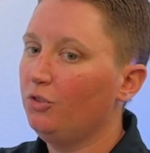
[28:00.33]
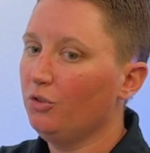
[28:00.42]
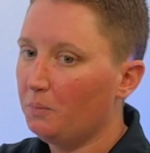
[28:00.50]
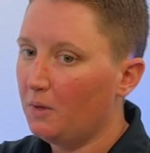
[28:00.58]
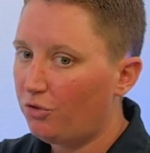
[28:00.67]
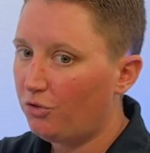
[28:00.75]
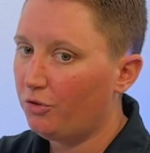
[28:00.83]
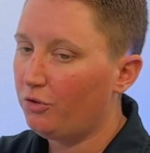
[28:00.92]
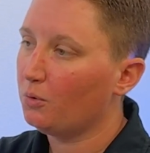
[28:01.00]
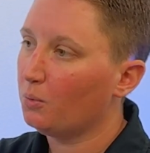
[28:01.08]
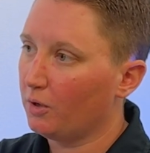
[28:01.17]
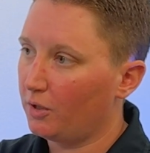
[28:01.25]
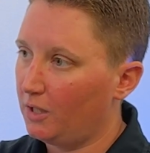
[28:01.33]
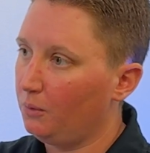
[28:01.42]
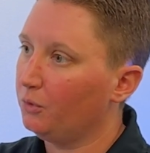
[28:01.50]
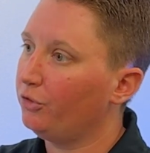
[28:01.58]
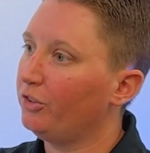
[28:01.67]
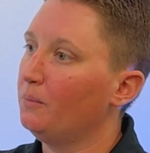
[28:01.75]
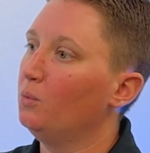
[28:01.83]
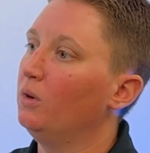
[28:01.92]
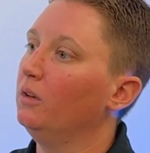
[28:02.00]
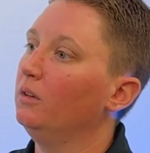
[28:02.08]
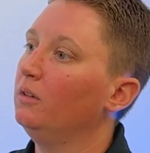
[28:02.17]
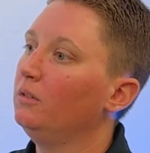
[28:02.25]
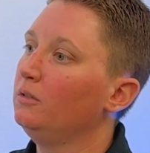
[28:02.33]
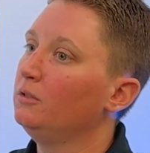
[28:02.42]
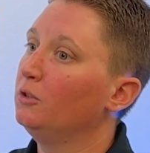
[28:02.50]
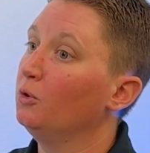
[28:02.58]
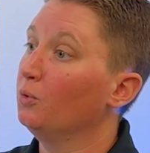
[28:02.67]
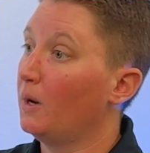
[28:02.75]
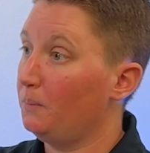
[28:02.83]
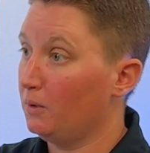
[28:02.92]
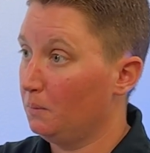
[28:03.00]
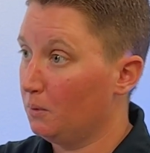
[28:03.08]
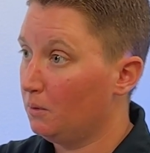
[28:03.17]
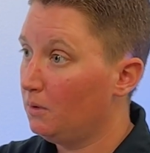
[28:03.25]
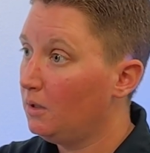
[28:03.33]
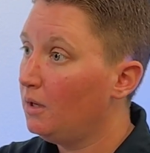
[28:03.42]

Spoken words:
just make sure you're working with someone reputable.